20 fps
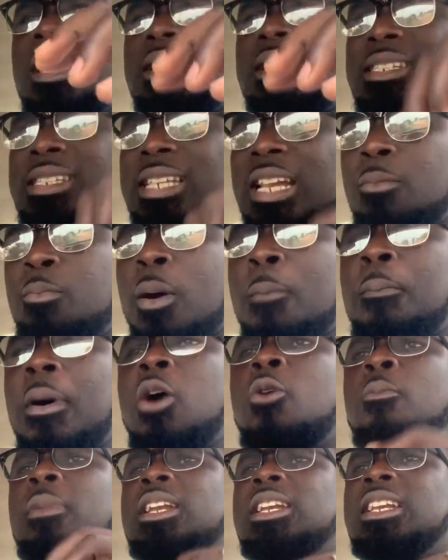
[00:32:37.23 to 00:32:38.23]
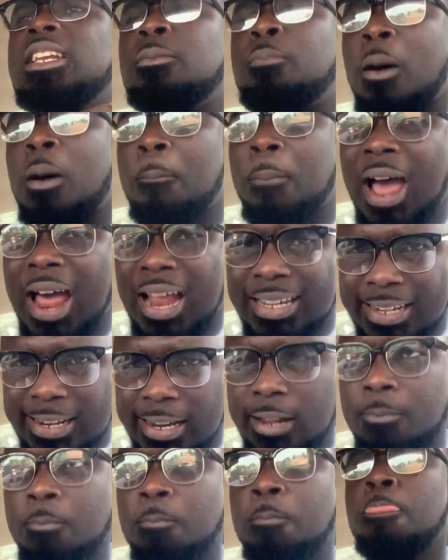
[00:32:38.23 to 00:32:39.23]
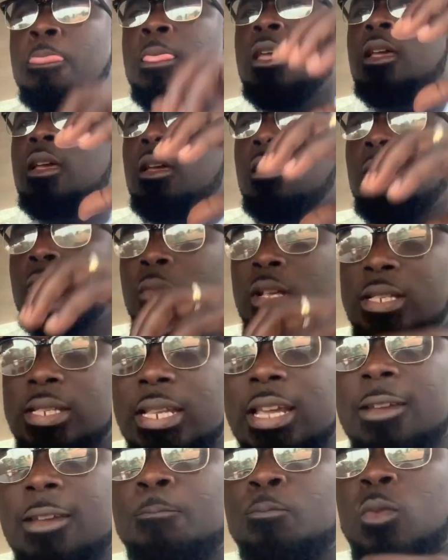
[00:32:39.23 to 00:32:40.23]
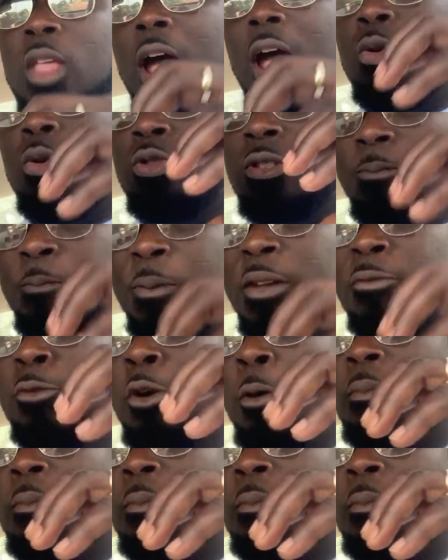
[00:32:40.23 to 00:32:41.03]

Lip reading: to send papa. Ombe dini papa dear. Me say I will speak from